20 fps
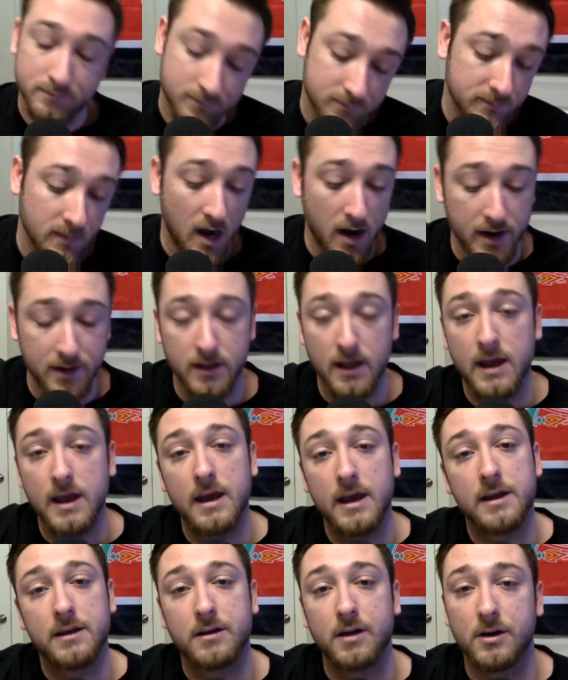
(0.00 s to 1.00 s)
All right,
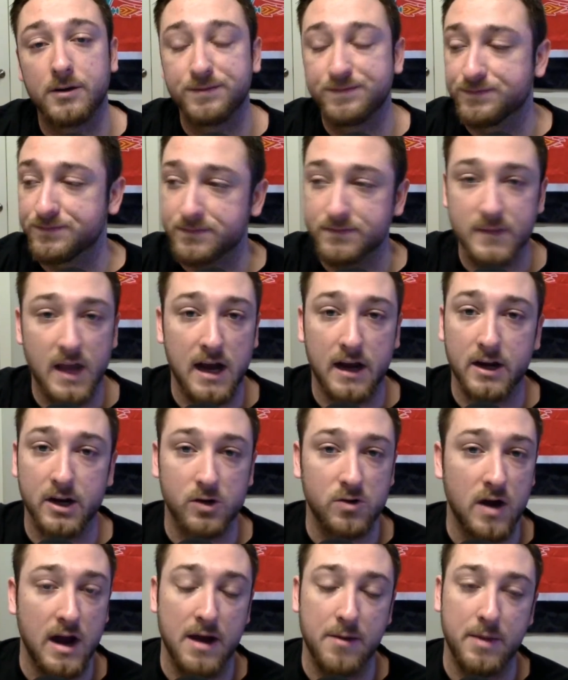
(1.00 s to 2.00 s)
not going
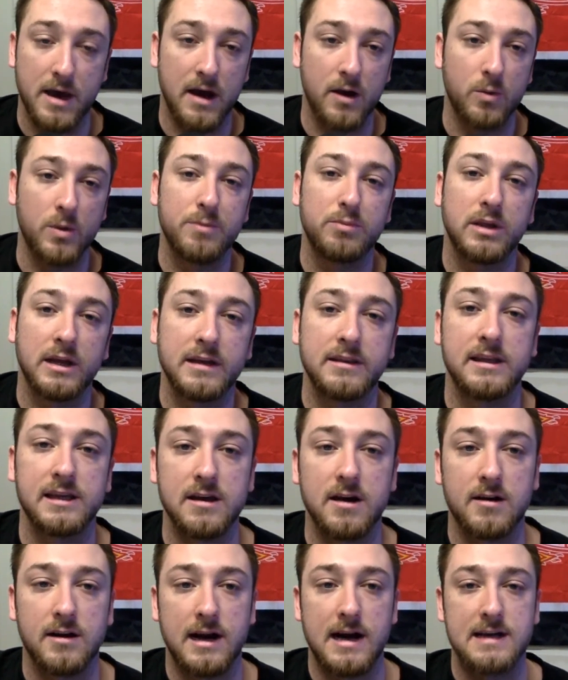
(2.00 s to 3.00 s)
to cry about it. We played the
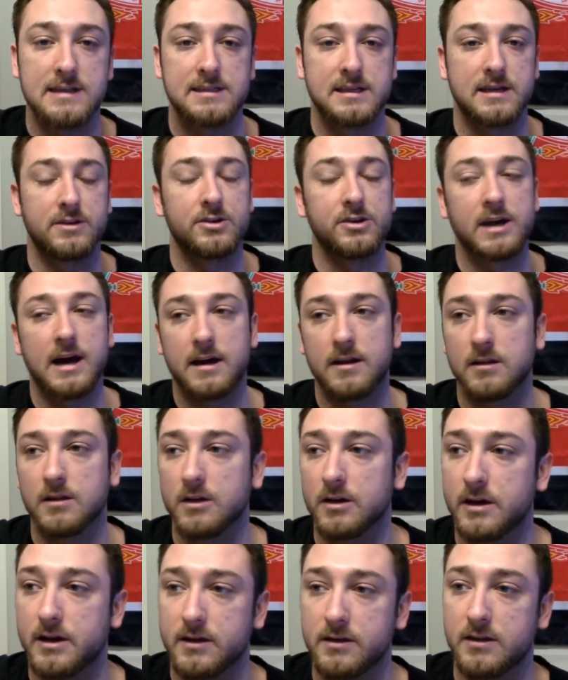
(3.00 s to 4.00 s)
young guys, and you got to
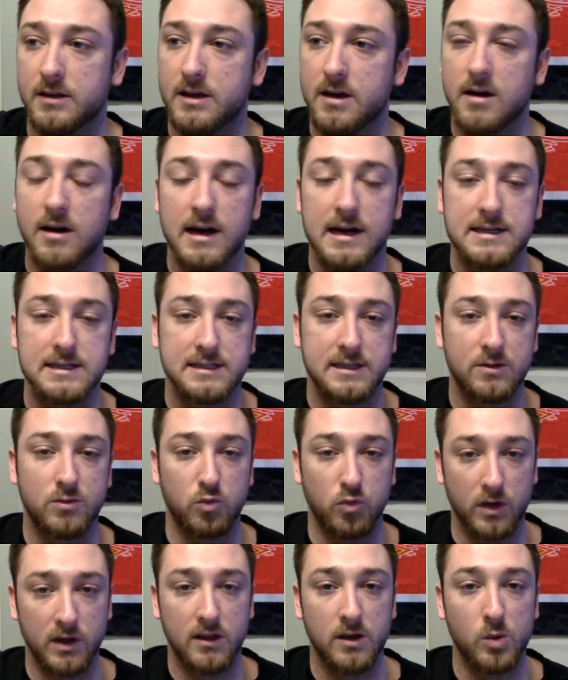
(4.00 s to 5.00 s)
look, the young guys did
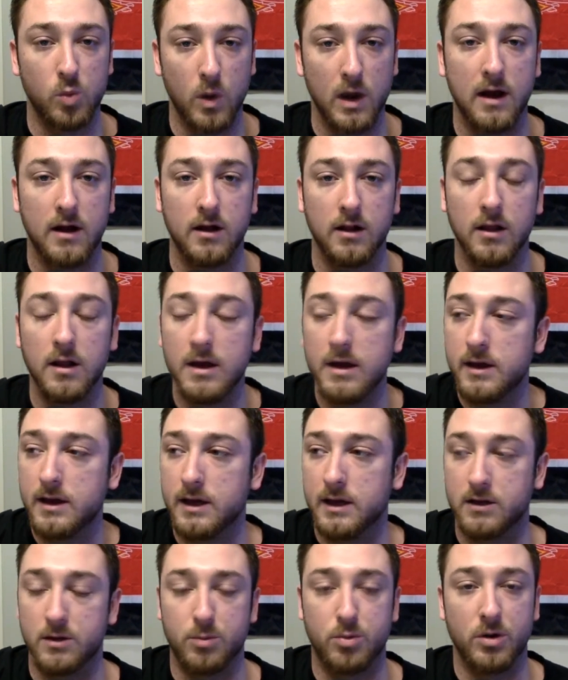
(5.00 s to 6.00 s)
really well
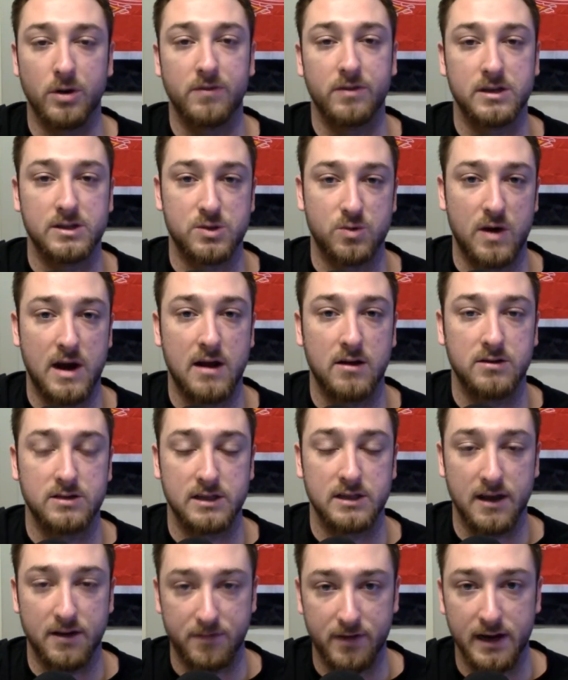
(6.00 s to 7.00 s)
in the previous rounds
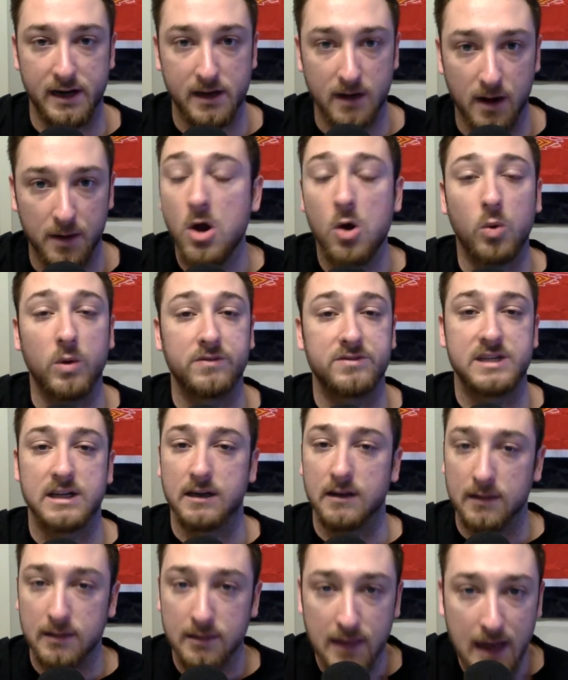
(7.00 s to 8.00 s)
of the FA Cup. We've seen
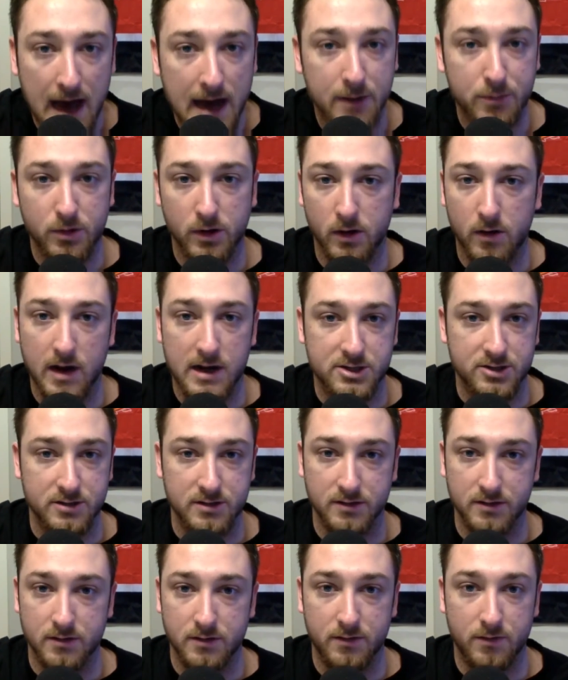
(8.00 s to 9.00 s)
a lot of
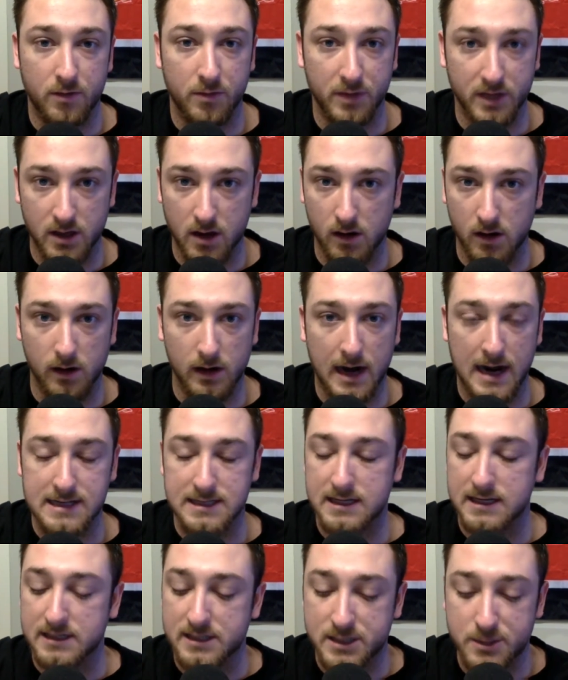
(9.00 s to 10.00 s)
progression from the younger
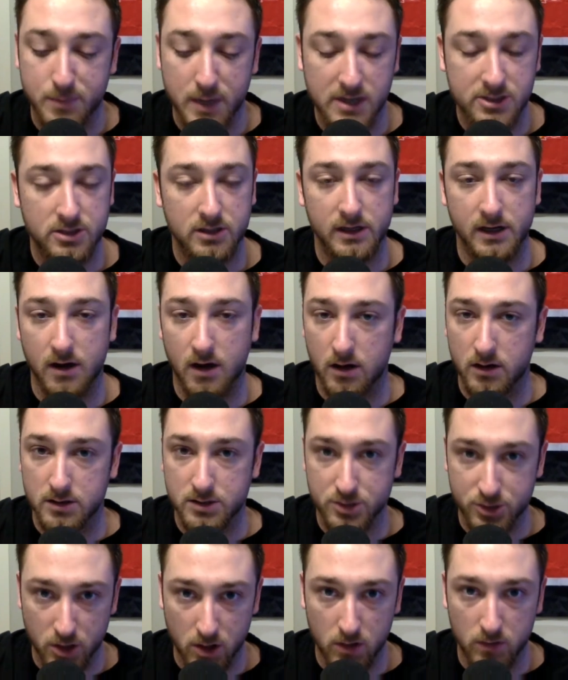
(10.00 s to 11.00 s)
guys, especially Curtis
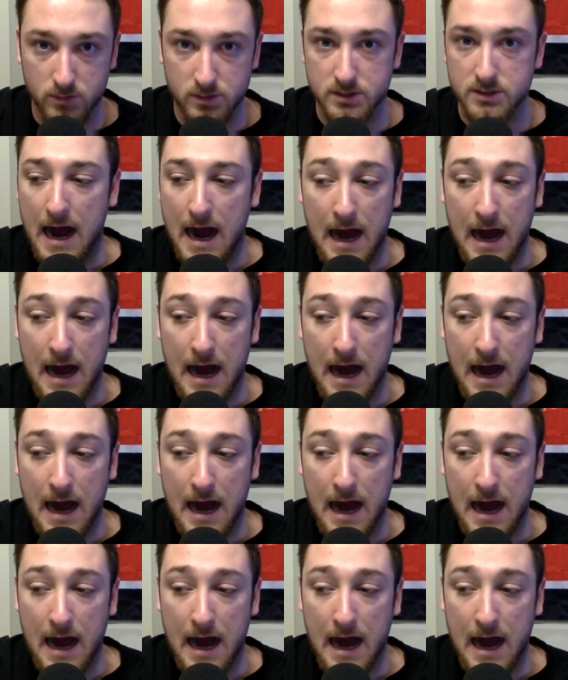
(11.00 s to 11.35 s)
Jones.